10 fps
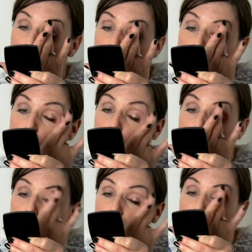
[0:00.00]
whereas long
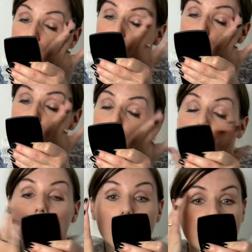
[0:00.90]
wear pencils
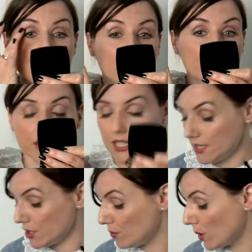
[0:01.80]

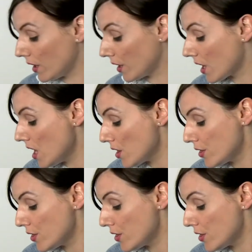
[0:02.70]
really do work.